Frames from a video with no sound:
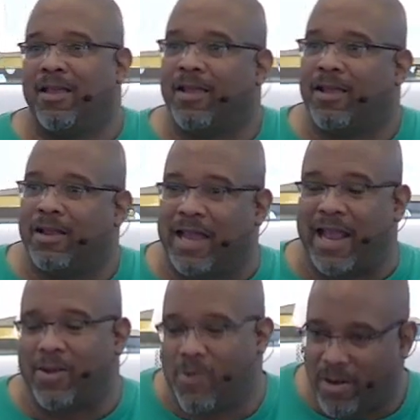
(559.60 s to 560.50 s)
That didn't
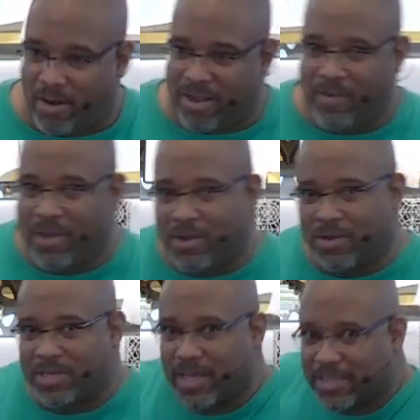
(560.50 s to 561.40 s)
work. Okay, we're going to go to the
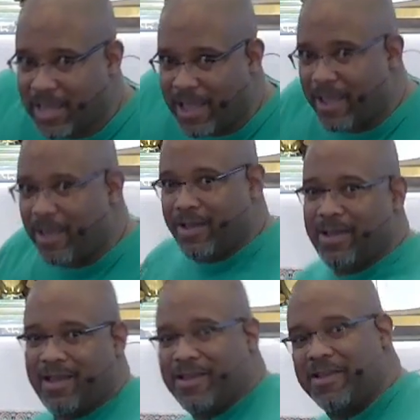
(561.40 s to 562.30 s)
other
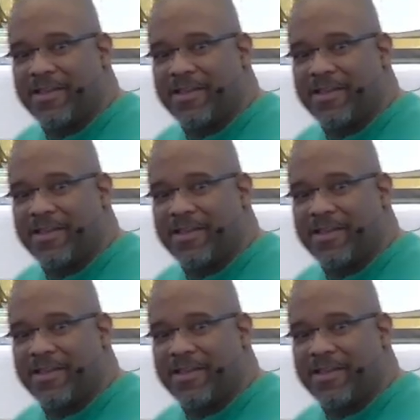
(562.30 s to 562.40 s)
side.